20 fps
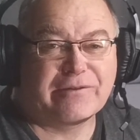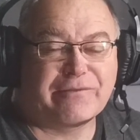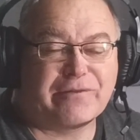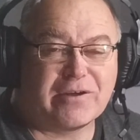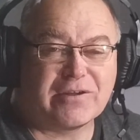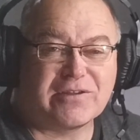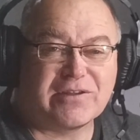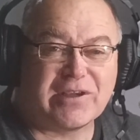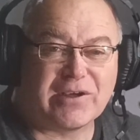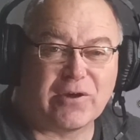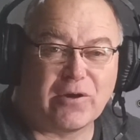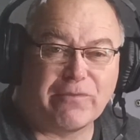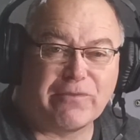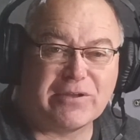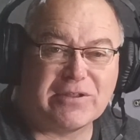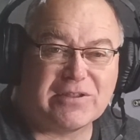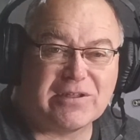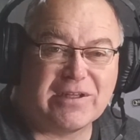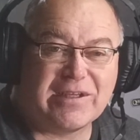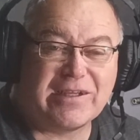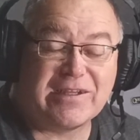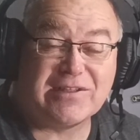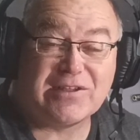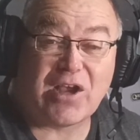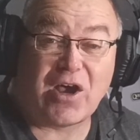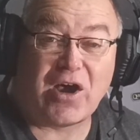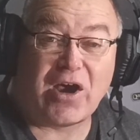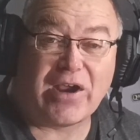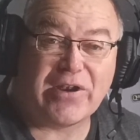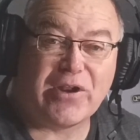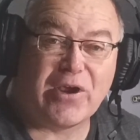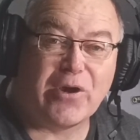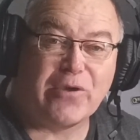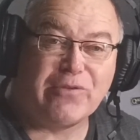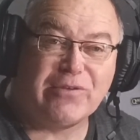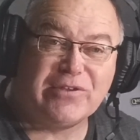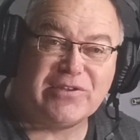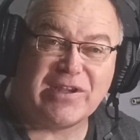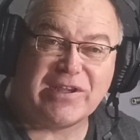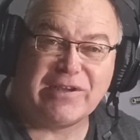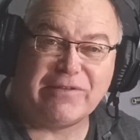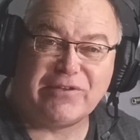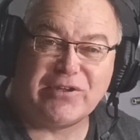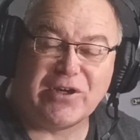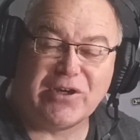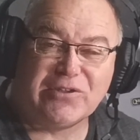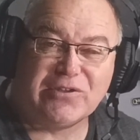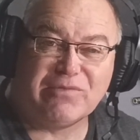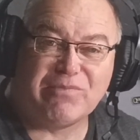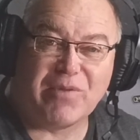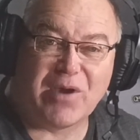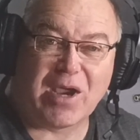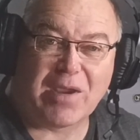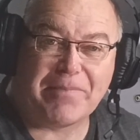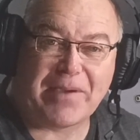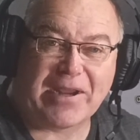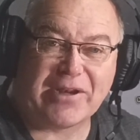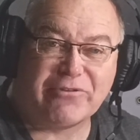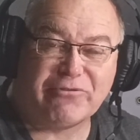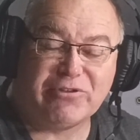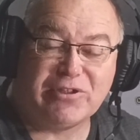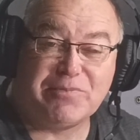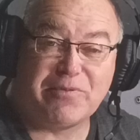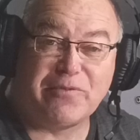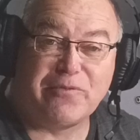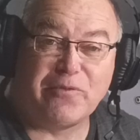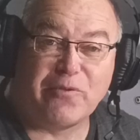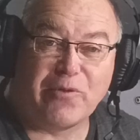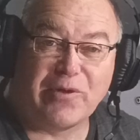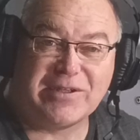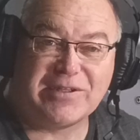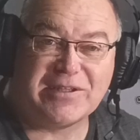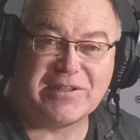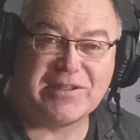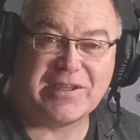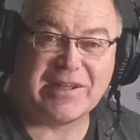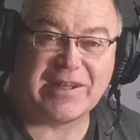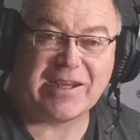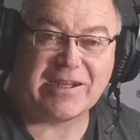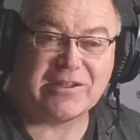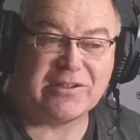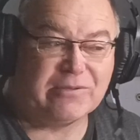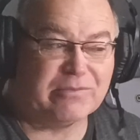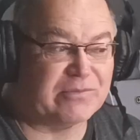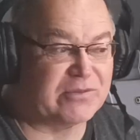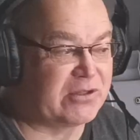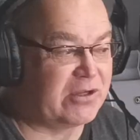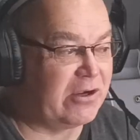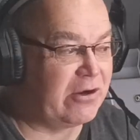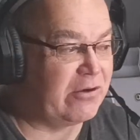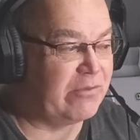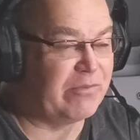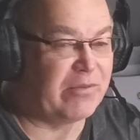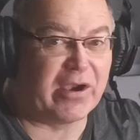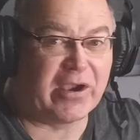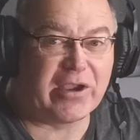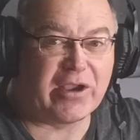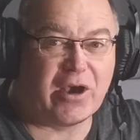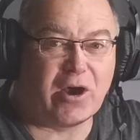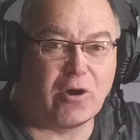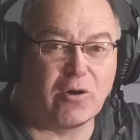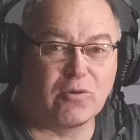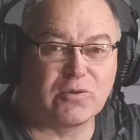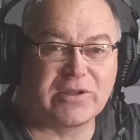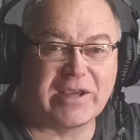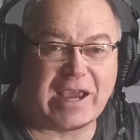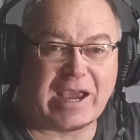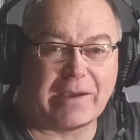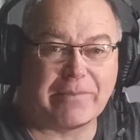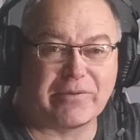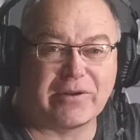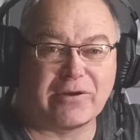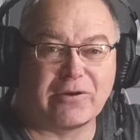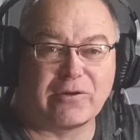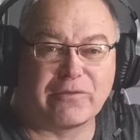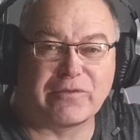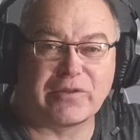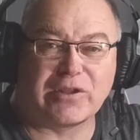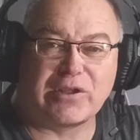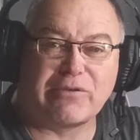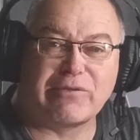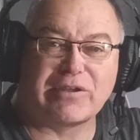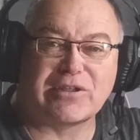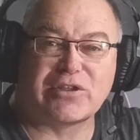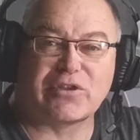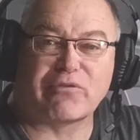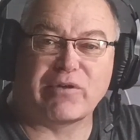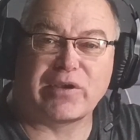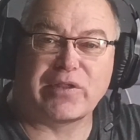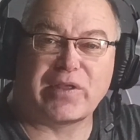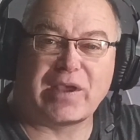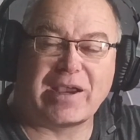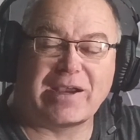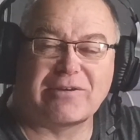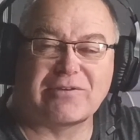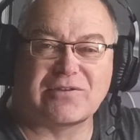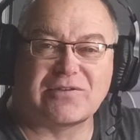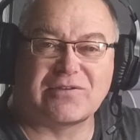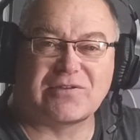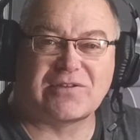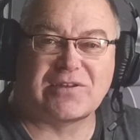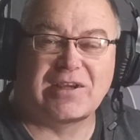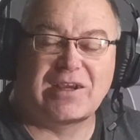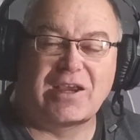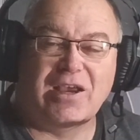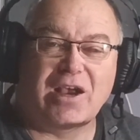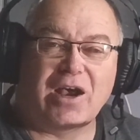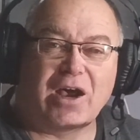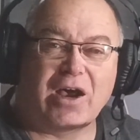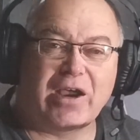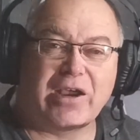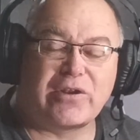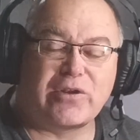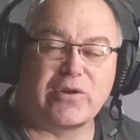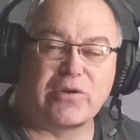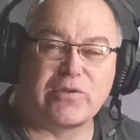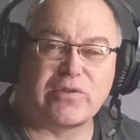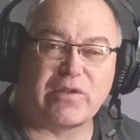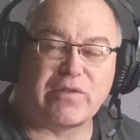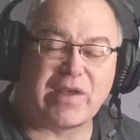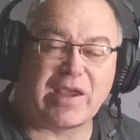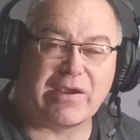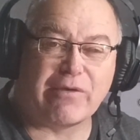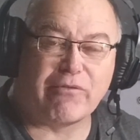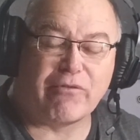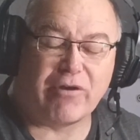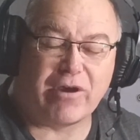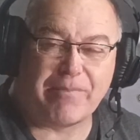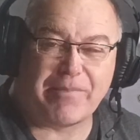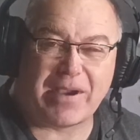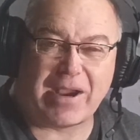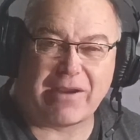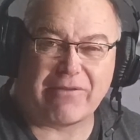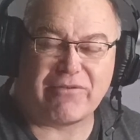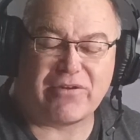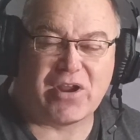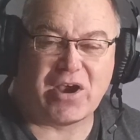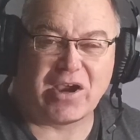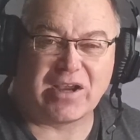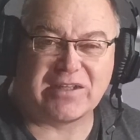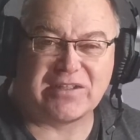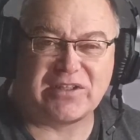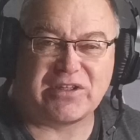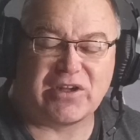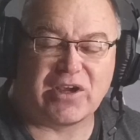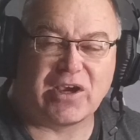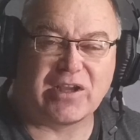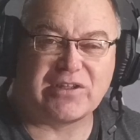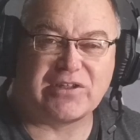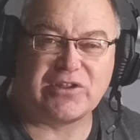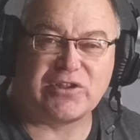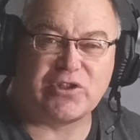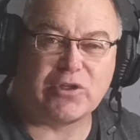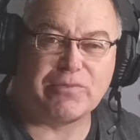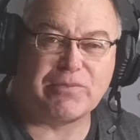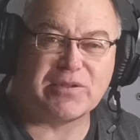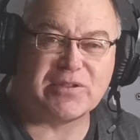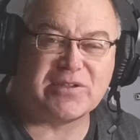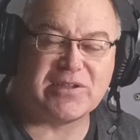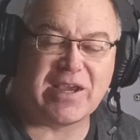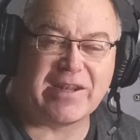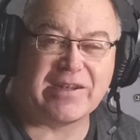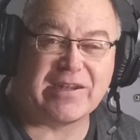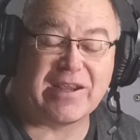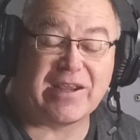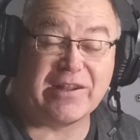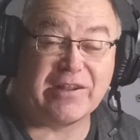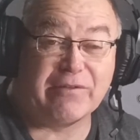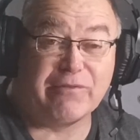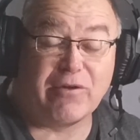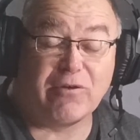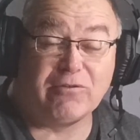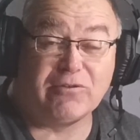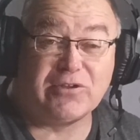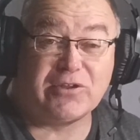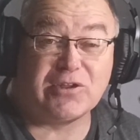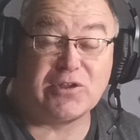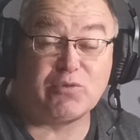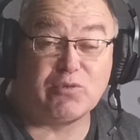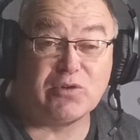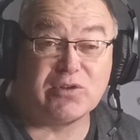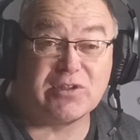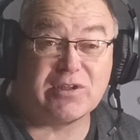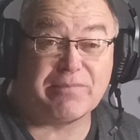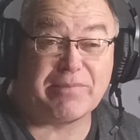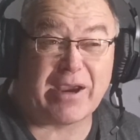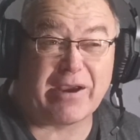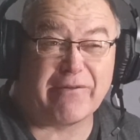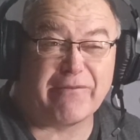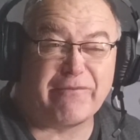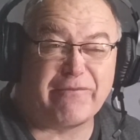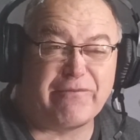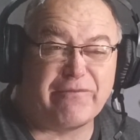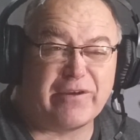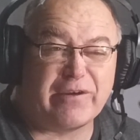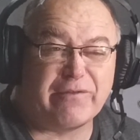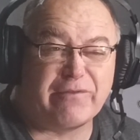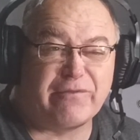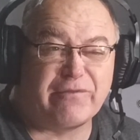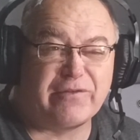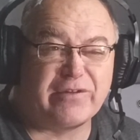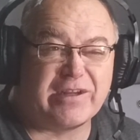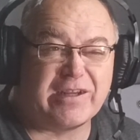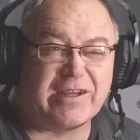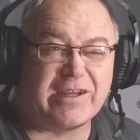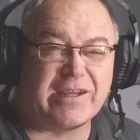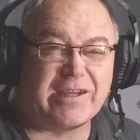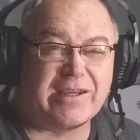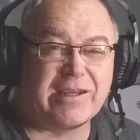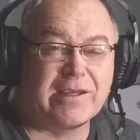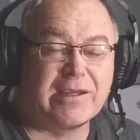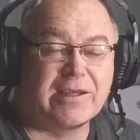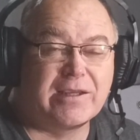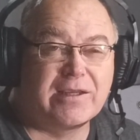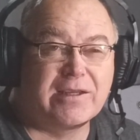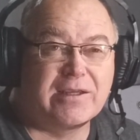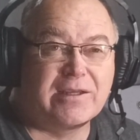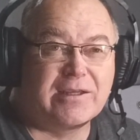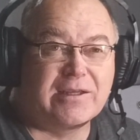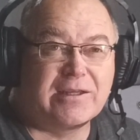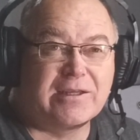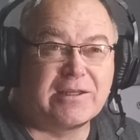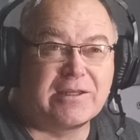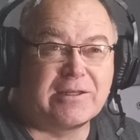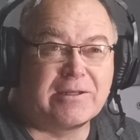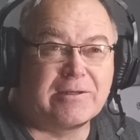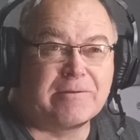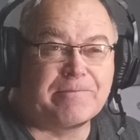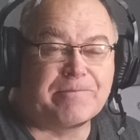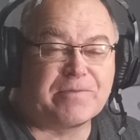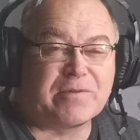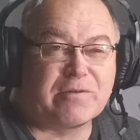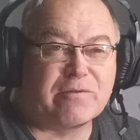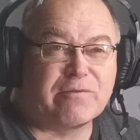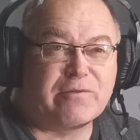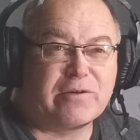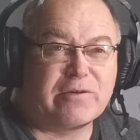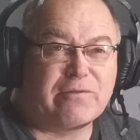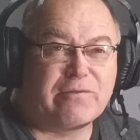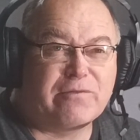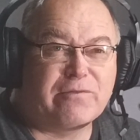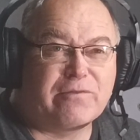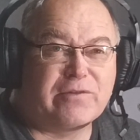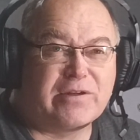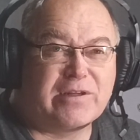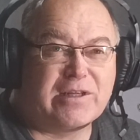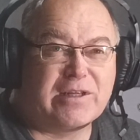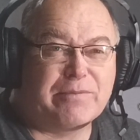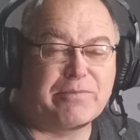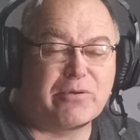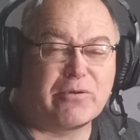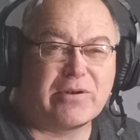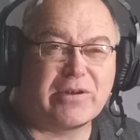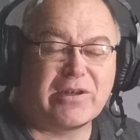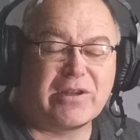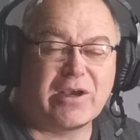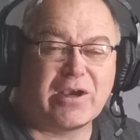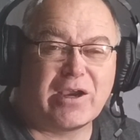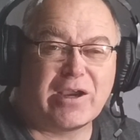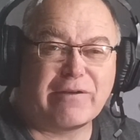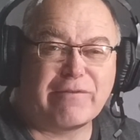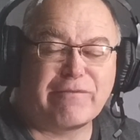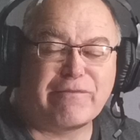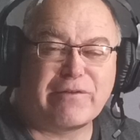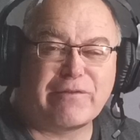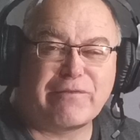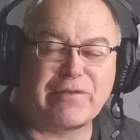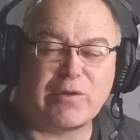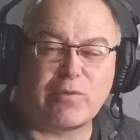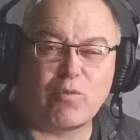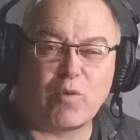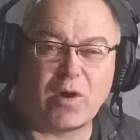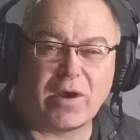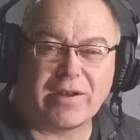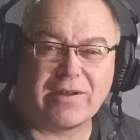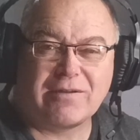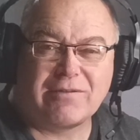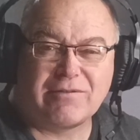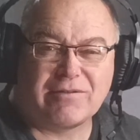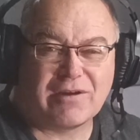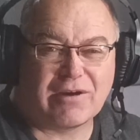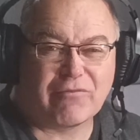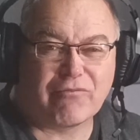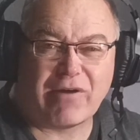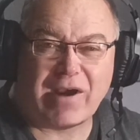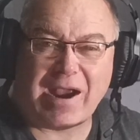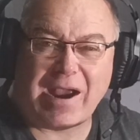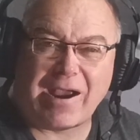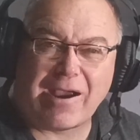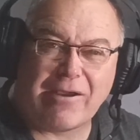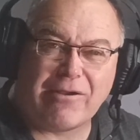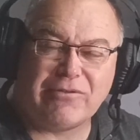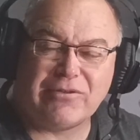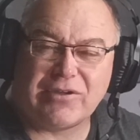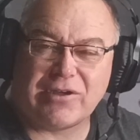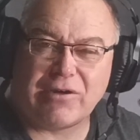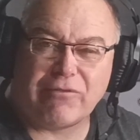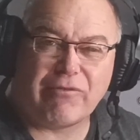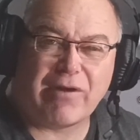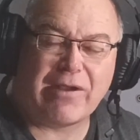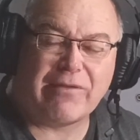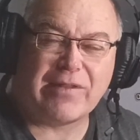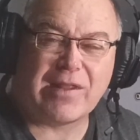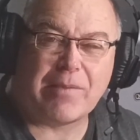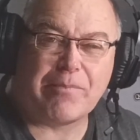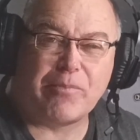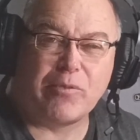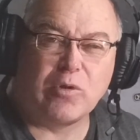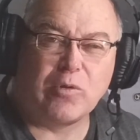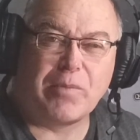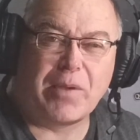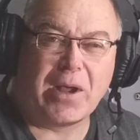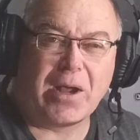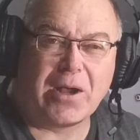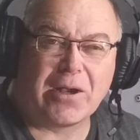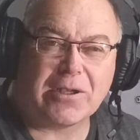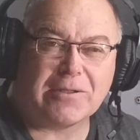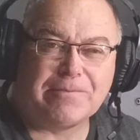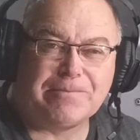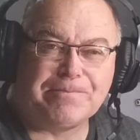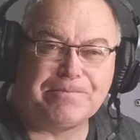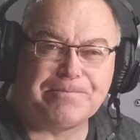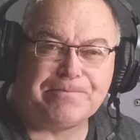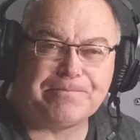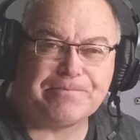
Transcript: The first thing, obviously, is I know the state of charge of my batteries before I disconnect them. So my old cabinet of the US3000s, I knew that they were about 90-92% and the voltage was about 50.9, 51, around that ballpark.